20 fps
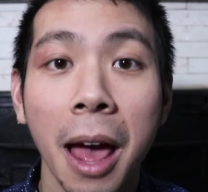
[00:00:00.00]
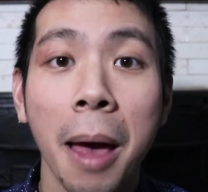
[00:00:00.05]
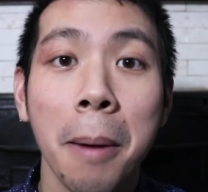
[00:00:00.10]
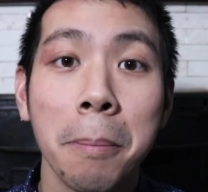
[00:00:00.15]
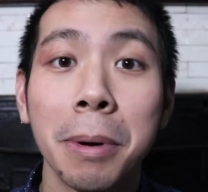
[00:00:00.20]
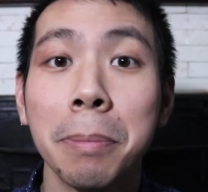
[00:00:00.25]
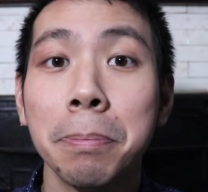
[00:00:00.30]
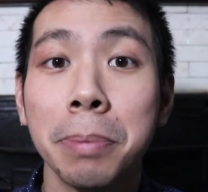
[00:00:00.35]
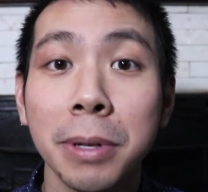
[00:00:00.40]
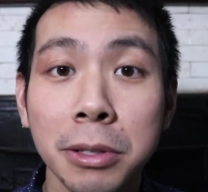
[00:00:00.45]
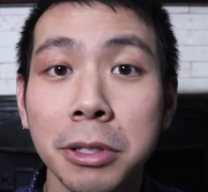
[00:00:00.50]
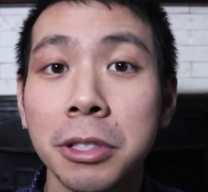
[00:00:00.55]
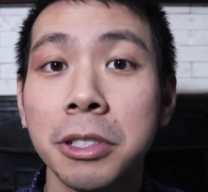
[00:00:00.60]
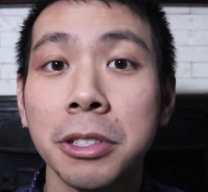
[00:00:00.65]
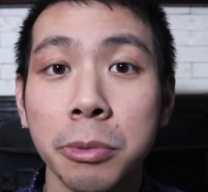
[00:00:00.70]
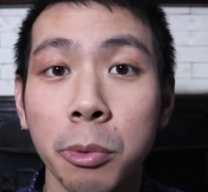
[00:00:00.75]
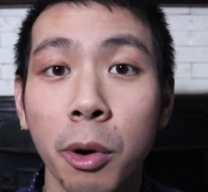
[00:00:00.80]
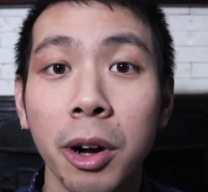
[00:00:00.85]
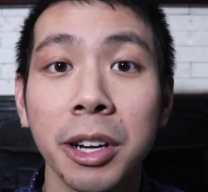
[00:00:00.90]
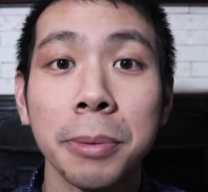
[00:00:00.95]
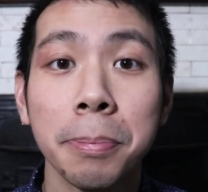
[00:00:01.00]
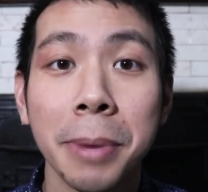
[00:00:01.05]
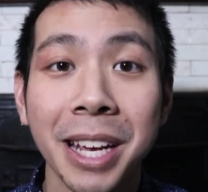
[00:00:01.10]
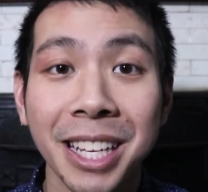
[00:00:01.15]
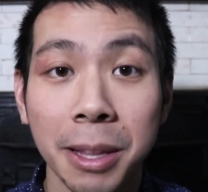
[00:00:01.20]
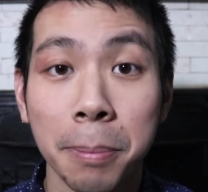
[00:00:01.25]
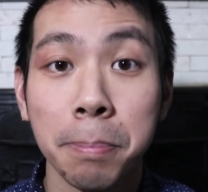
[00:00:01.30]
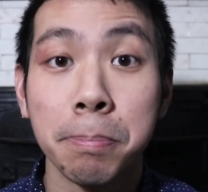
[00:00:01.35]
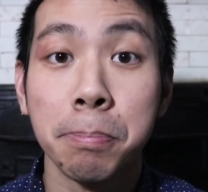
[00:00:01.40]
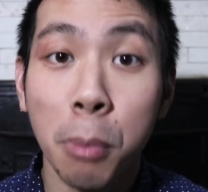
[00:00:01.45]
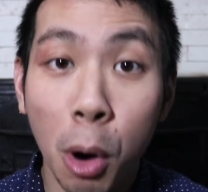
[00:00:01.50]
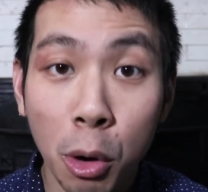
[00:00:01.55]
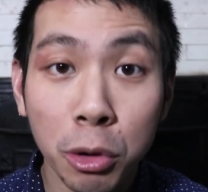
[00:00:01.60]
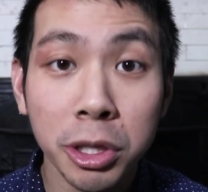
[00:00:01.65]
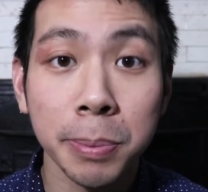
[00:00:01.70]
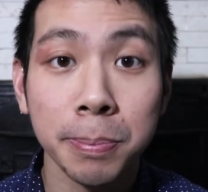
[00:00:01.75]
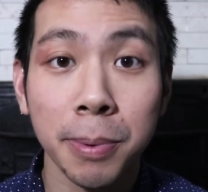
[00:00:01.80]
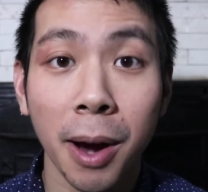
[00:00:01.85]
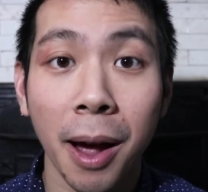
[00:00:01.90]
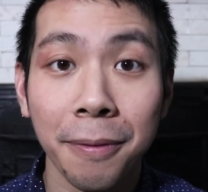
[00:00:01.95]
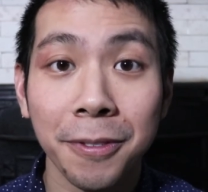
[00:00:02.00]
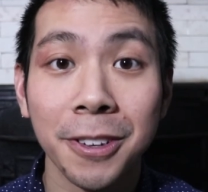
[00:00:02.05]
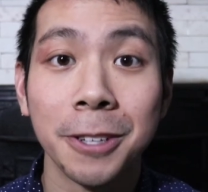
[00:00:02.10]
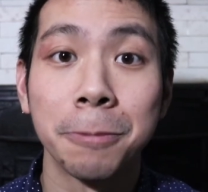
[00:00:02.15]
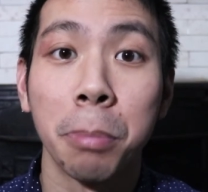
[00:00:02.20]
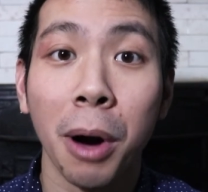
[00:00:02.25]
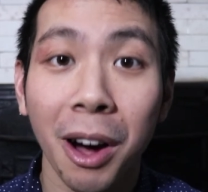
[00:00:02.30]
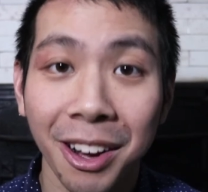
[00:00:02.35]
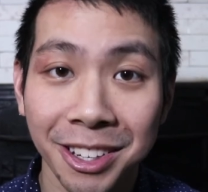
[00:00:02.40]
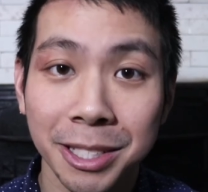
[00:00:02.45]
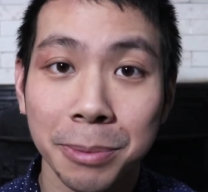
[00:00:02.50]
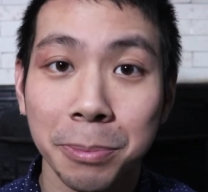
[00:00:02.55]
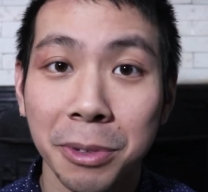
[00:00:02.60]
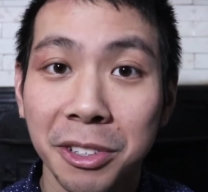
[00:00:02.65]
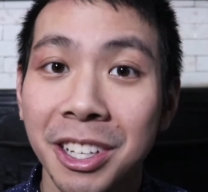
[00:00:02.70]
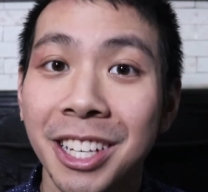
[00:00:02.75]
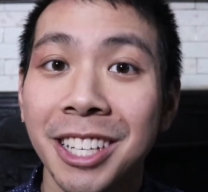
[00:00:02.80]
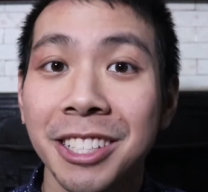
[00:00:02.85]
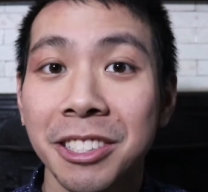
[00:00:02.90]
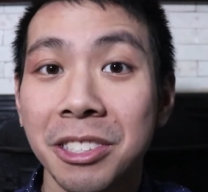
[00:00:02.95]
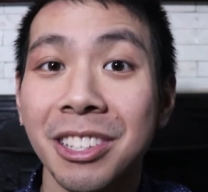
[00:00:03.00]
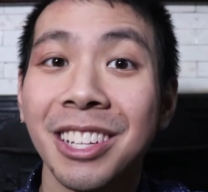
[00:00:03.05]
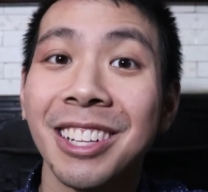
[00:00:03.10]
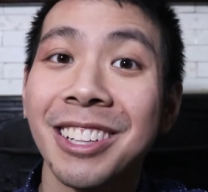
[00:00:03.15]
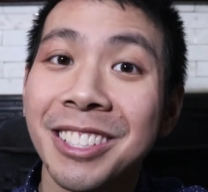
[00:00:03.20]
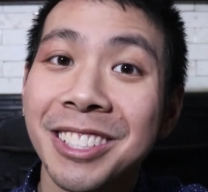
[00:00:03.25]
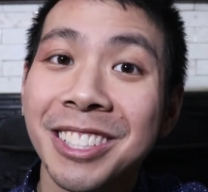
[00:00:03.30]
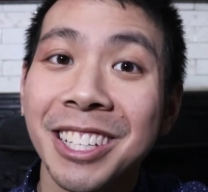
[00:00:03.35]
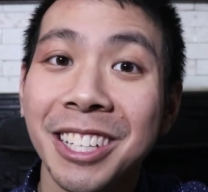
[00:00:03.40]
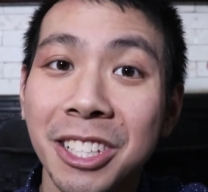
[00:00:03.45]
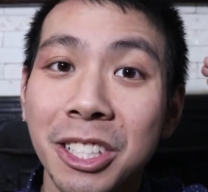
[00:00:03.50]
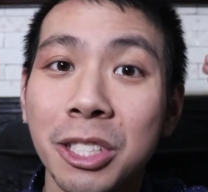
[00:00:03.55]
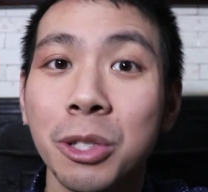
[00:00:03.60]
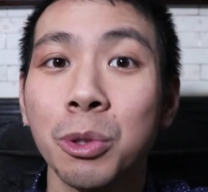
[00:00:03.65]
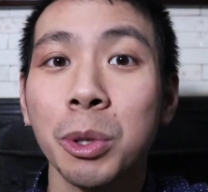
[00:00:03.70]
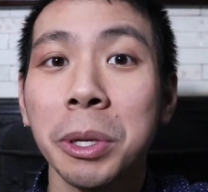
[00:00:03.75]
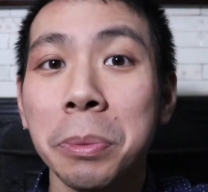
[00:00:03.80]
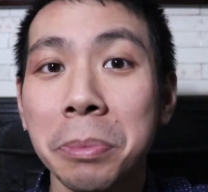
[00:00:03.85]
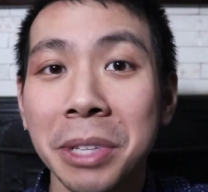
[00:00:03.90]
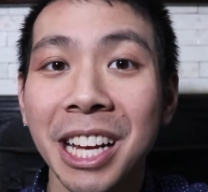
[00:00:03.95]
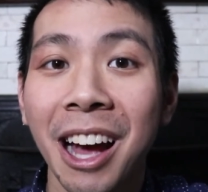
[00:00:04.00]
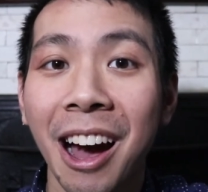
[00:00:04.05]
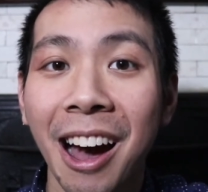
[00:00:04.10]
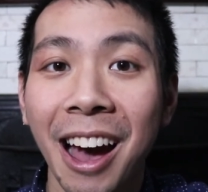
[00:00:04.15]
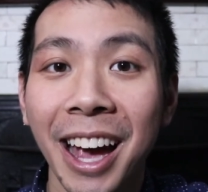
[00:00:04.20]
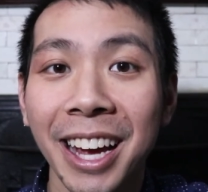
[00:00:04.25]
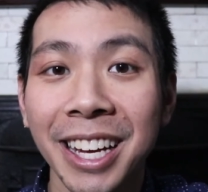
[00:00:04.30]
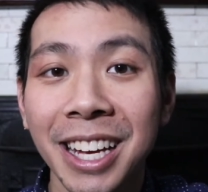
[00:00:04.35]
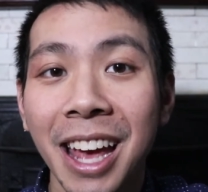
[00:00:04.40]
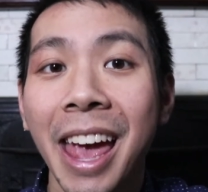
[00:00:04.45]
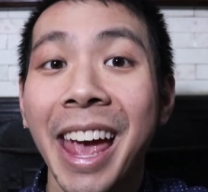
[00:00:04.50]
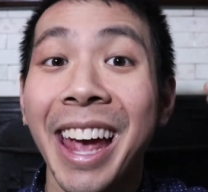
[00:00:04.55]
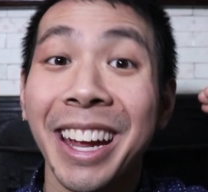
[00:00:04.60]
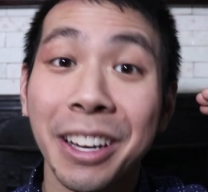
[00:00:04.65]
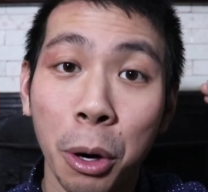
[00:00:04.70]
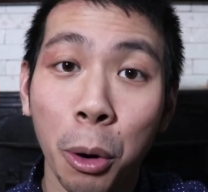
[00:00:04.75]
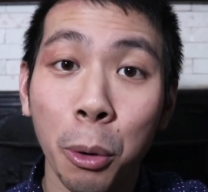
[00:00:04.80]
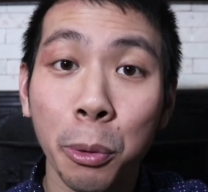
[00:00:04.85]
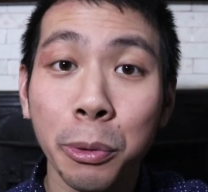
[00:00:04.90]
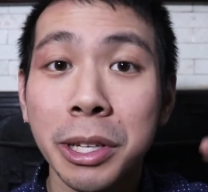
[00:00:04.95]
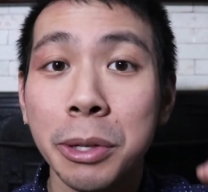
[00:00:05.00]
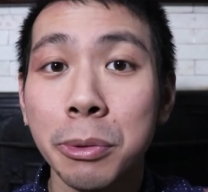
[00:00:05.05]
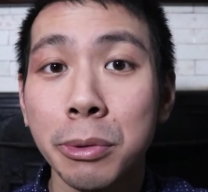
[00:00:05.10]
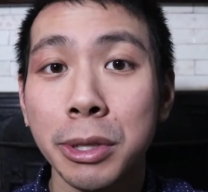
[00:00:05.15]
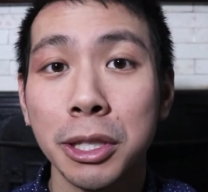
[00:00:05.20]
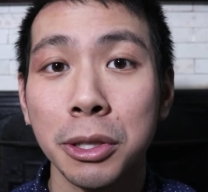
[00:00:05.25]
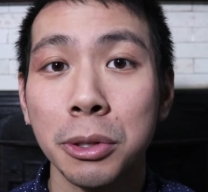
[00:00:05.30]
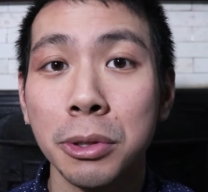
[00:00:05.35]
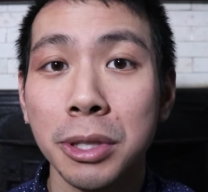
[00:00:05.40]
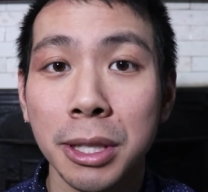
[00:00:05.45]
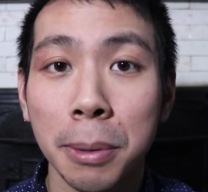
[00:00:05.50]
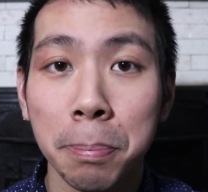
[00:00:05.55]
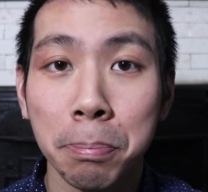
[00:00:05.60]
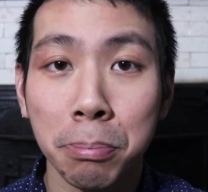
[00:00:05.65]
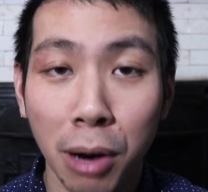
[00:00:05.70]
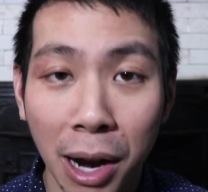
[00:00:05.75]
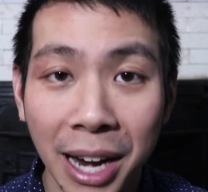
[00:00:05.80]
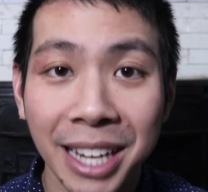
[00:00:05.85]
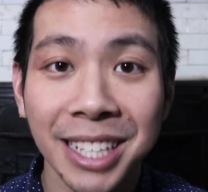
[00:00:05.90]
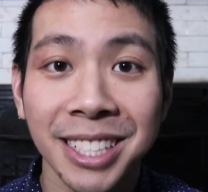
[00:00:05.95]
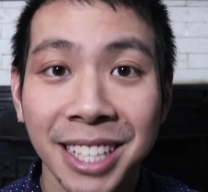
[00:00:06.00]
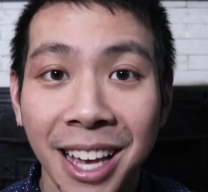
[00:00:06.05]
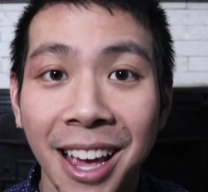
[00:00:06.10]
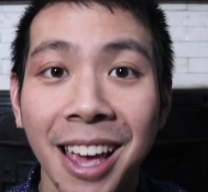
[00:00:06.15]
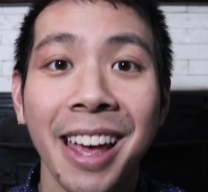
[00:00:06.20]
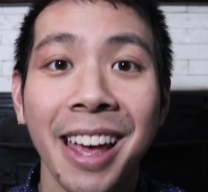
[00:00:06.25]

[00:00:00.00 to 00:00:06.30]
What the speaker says: but builders want to make the most profit possible, so they list extremely high and only reduce the price